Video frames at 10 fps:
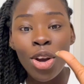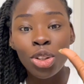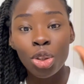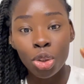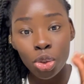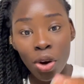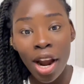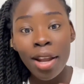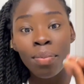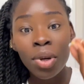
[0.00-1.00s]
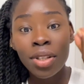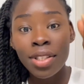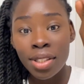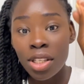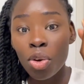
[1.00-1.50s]
your tribe
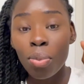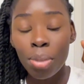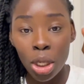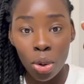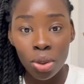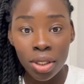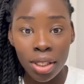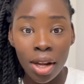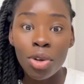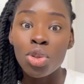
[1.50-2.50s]
still belongs there.